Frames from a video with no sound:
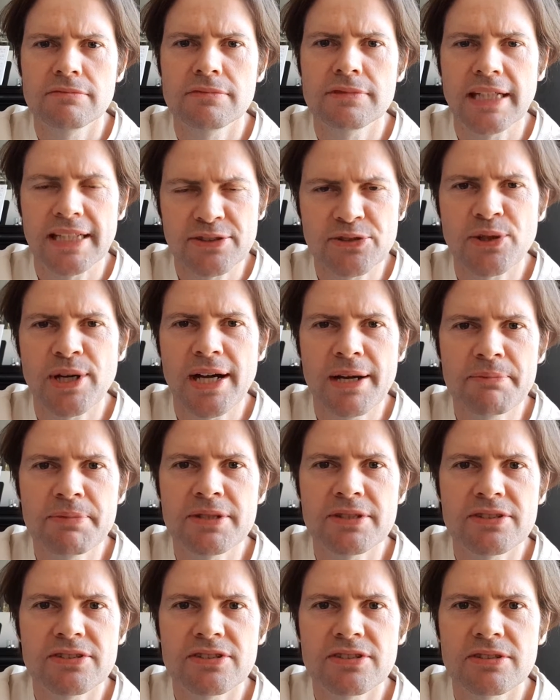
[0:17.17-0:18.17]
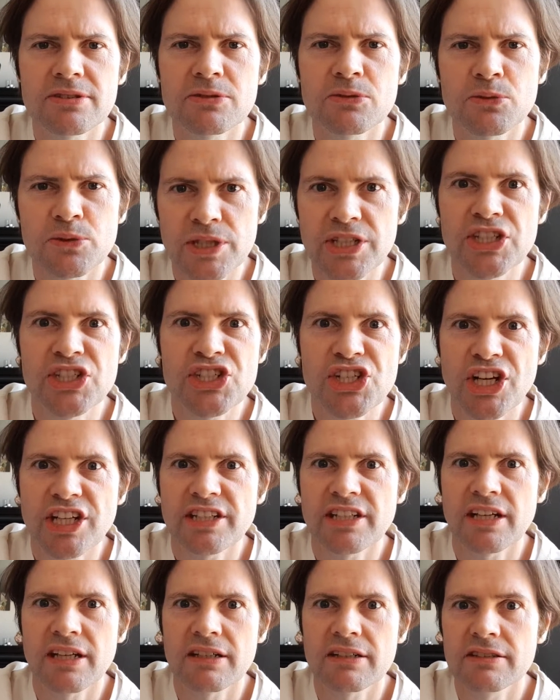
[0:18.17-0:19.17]
that's what happens when you
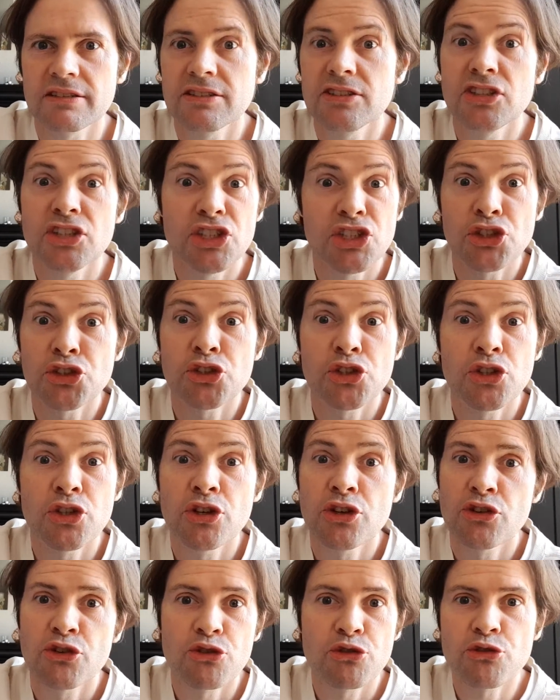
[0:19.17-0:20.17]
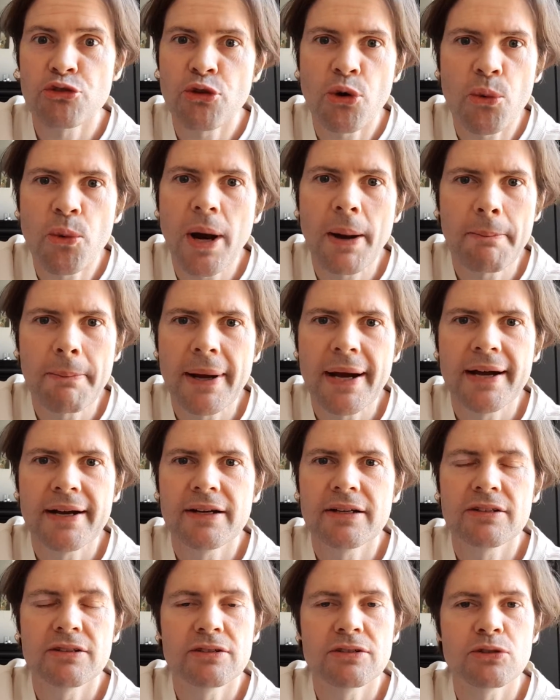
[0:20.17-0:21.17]
chunder. You just throw up
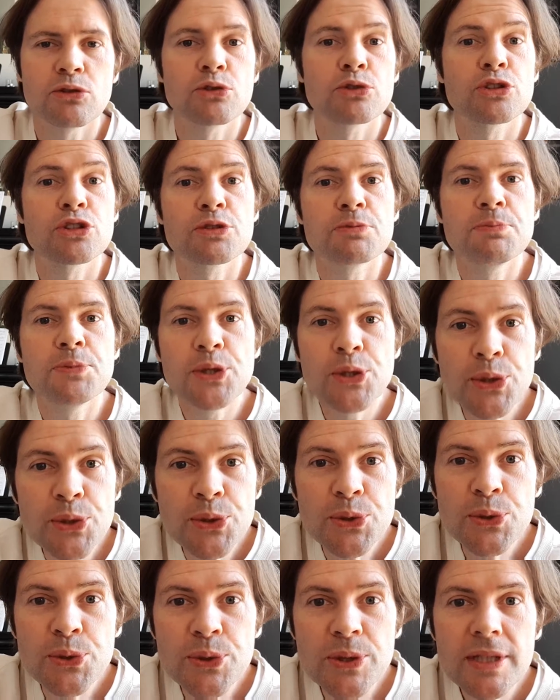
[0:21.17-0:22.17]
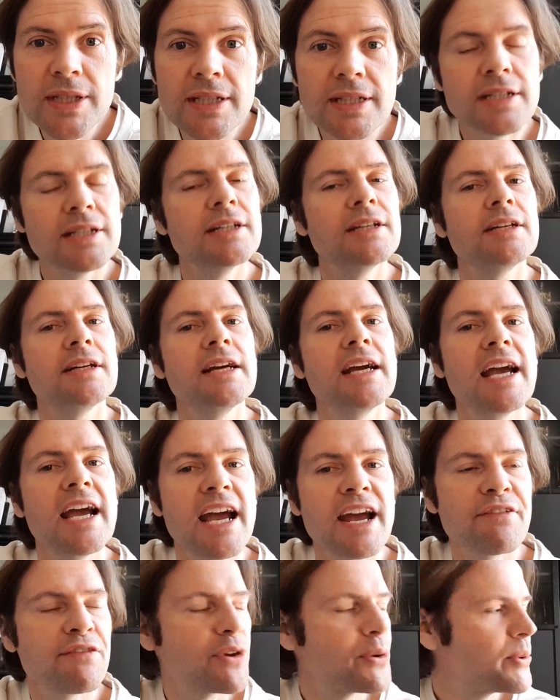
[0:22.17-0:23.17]
or spew
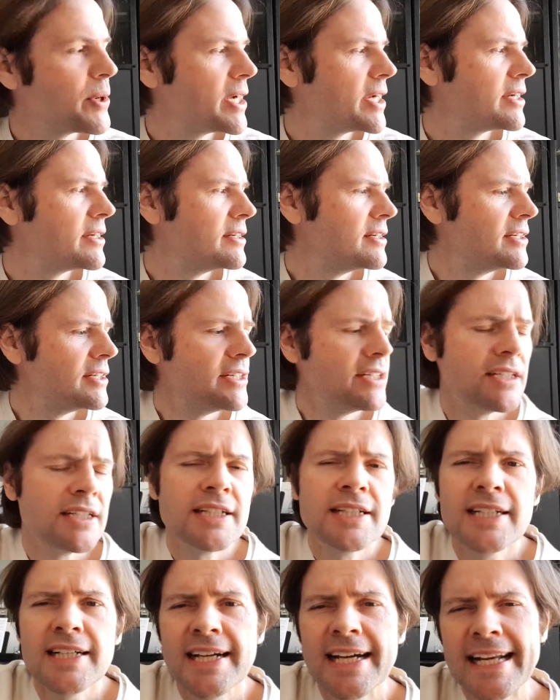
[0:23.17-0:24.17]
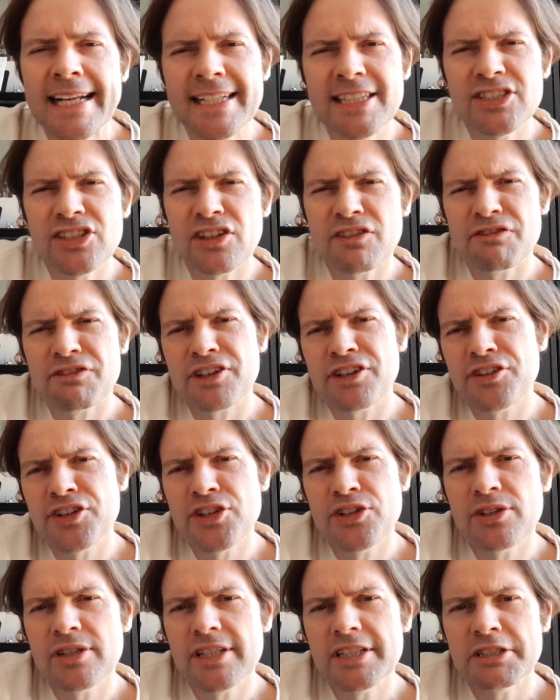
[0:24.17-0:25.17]
everywhere. And it's not very
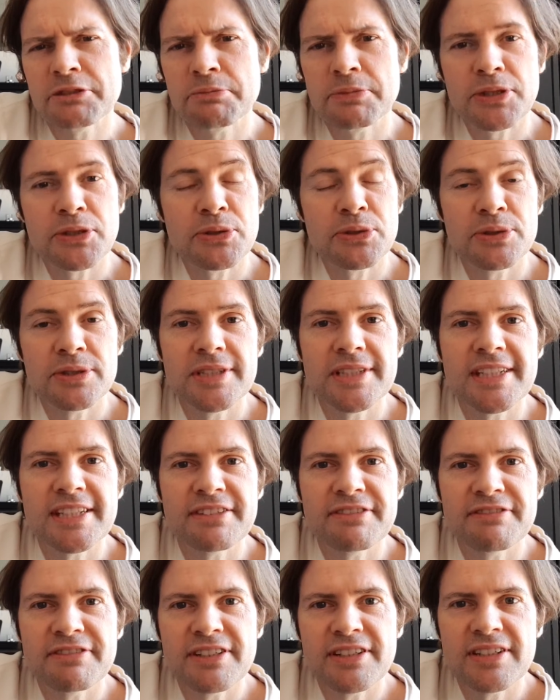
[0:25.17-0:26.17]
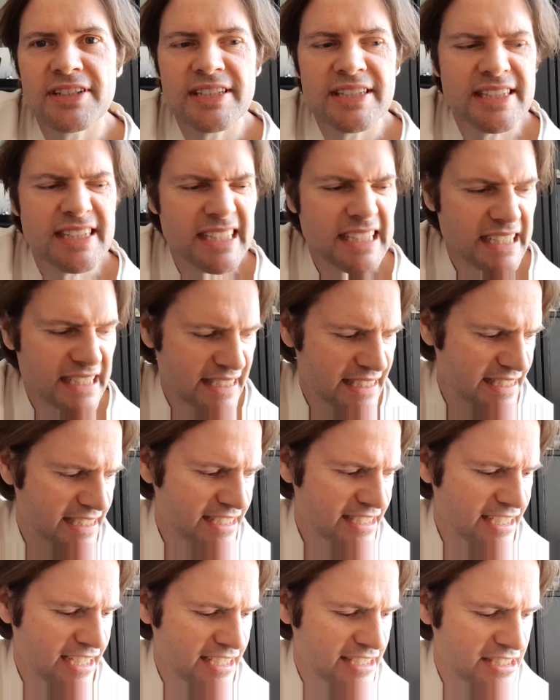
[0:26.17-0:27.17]
nice because it's very
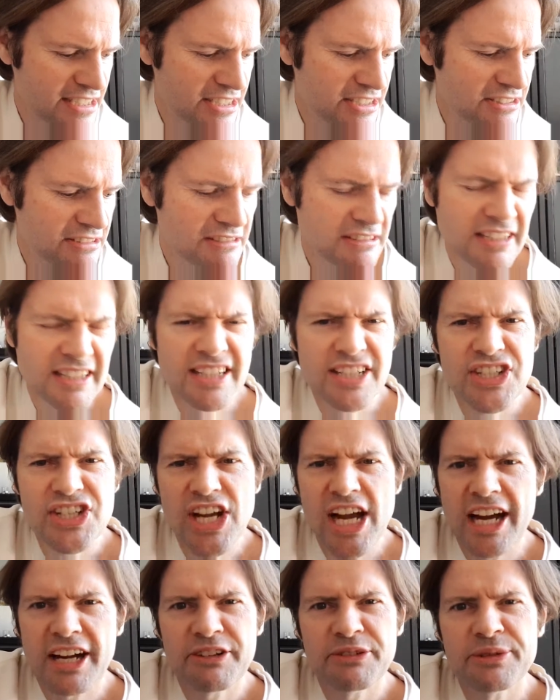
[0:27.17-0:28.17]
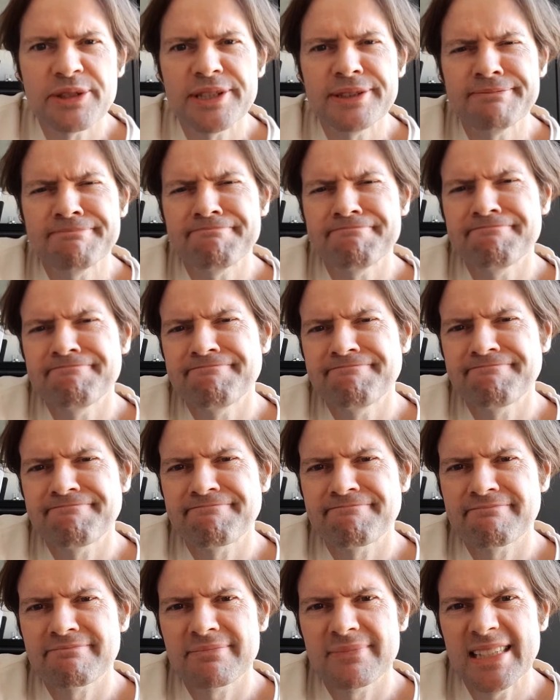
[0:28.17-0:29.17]
disgusting. Unless you're hungry,
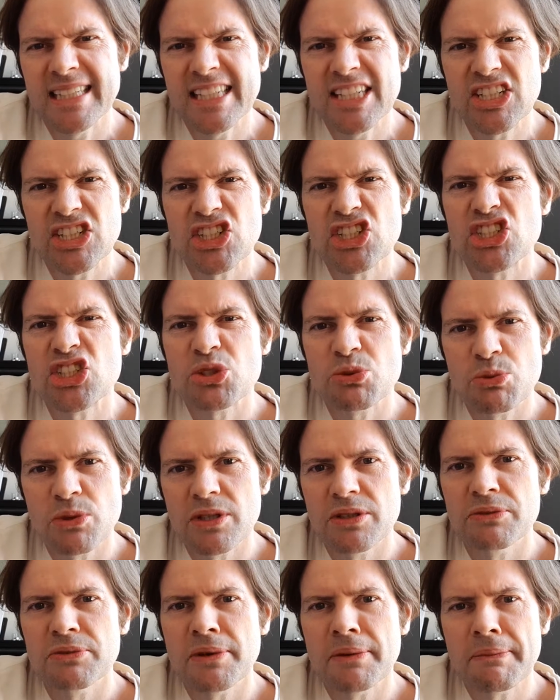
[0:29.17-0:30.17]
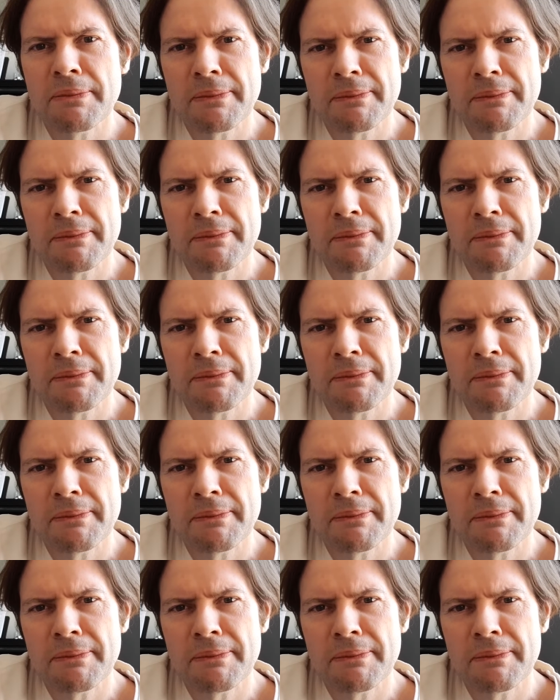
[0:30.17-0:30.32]
then you can swallow it